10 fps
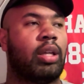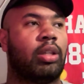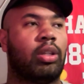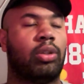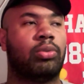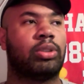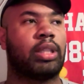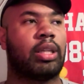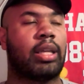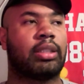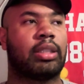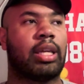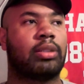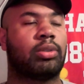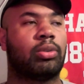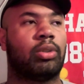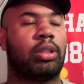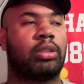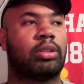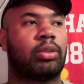Houston after that, 2
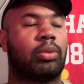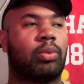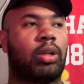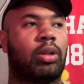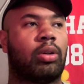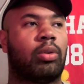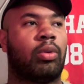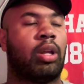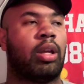years in a row.